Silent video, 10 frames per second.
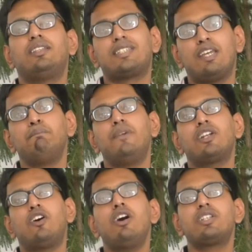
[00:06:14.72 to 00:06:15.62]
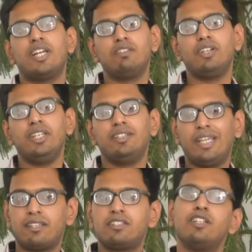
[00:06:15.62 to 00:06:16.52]
December or January,
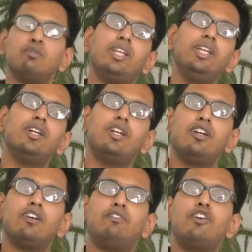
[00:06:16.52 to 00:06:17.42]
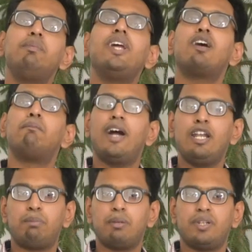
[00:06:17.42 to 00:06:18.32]
next January, would be
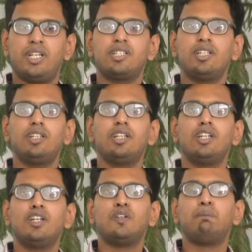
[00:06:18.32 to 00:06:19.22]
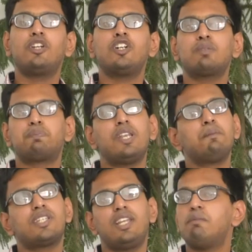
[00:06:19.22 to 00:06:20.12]
combined preparation, because
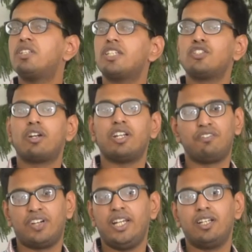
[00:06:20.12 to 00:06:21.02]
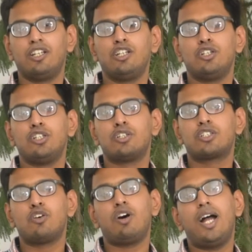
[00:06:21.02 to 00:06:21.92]
prelim syllabus is not defined.
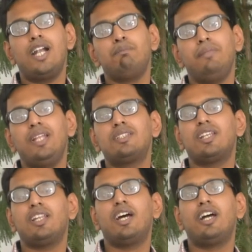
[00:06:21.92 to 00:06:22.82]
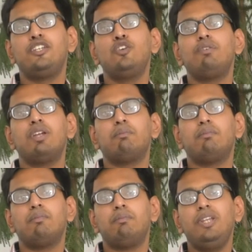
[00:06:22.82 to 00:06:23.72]
So, and mains, you may
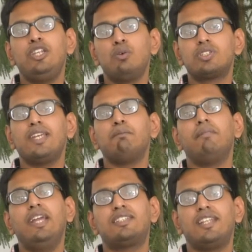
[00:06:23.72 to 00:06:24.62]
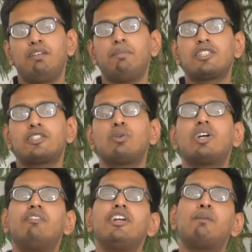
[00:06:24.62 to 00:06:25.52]
be using main syllabus to
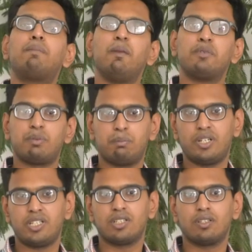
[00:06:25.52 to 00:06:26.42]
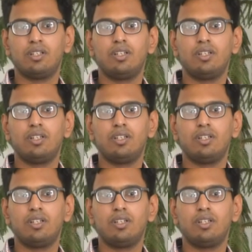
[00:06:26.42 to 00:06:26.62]
cover your prelims preparation.